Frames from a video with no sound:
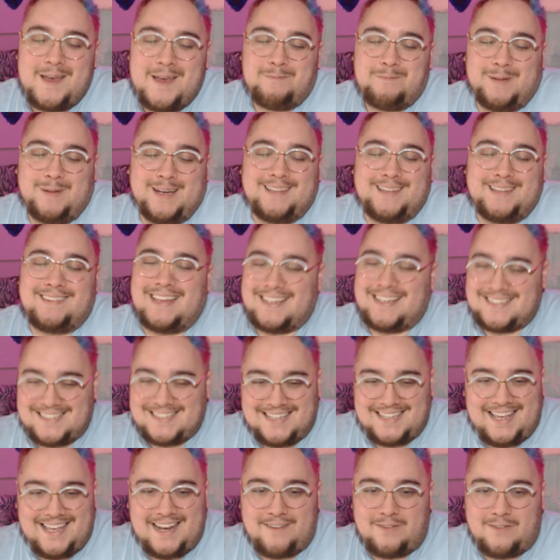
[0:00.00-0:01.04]
But thanks
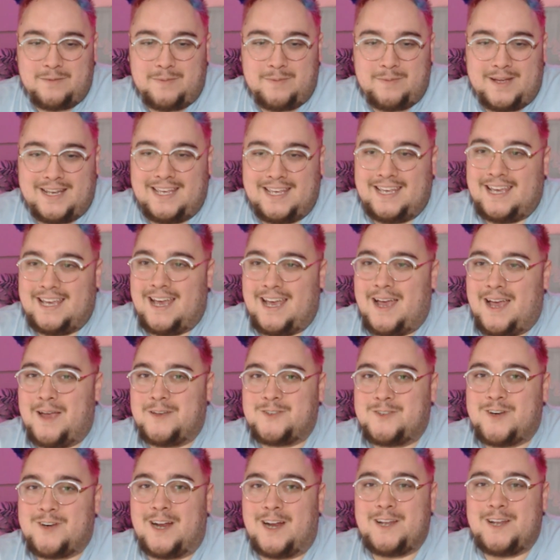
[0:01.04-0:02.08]
again, everybody.
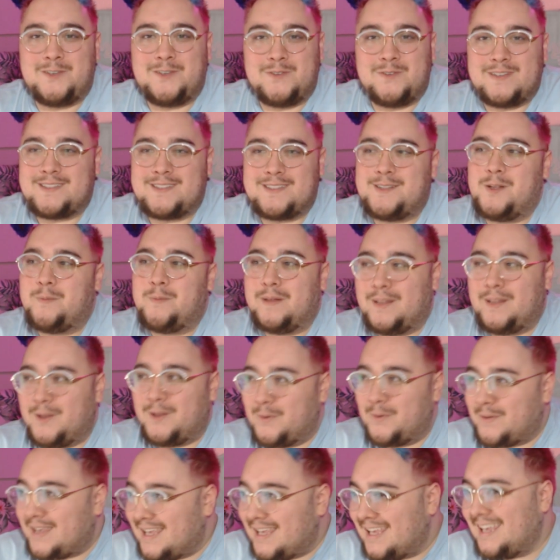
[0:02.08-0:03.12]
Try to do this a little bit low
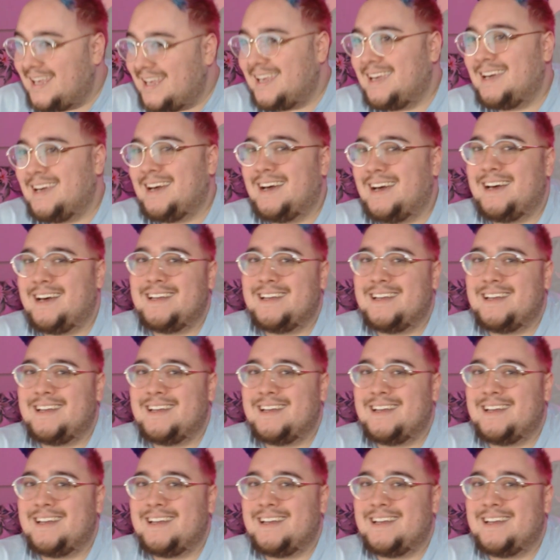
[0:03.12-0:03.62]
key